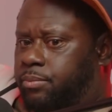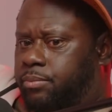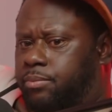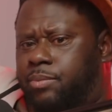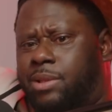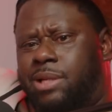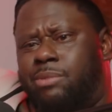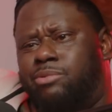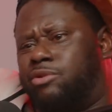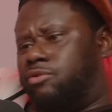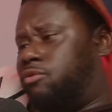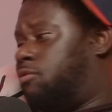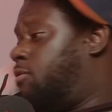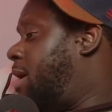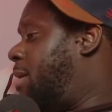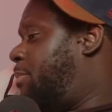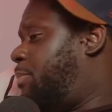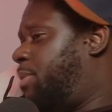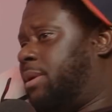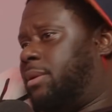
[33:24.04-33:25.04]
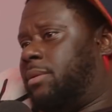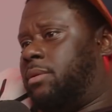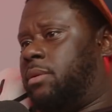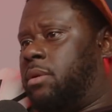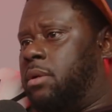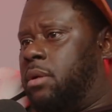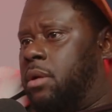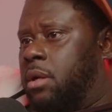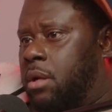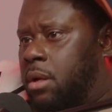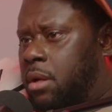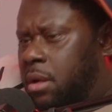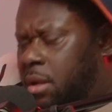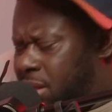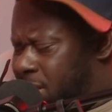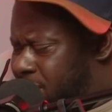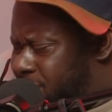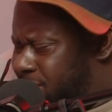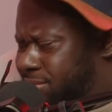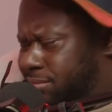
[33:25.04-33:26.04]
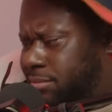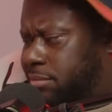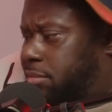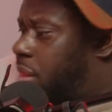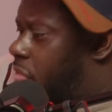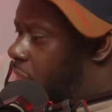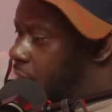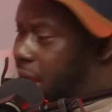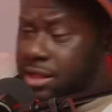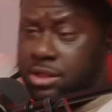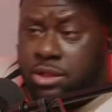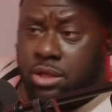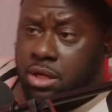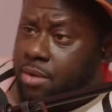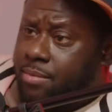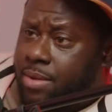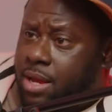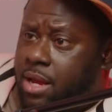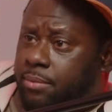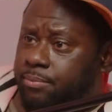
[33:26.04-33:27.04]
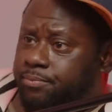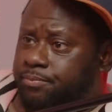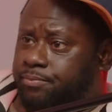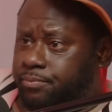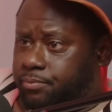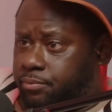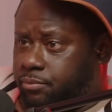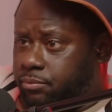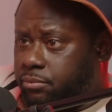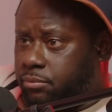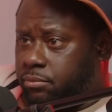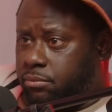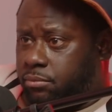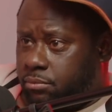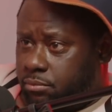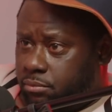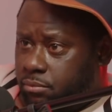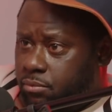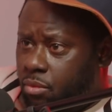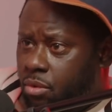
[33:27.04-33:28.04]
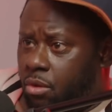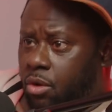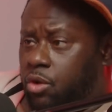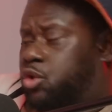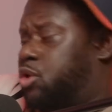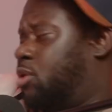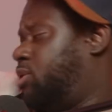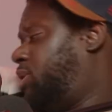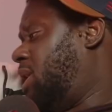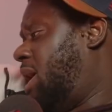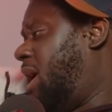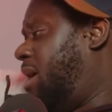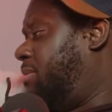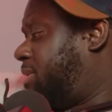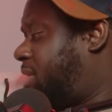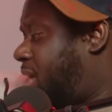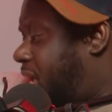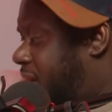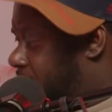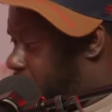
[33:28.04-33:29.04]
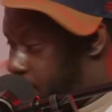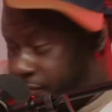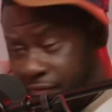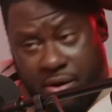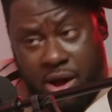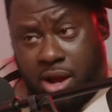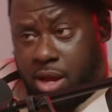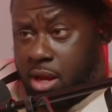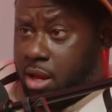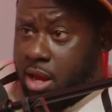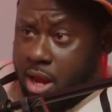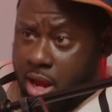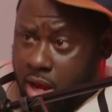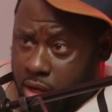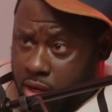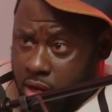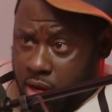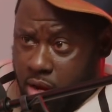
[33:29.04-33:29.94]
But he was repping. I took him in. So Shams kind like, fuck it, yeah, yeah,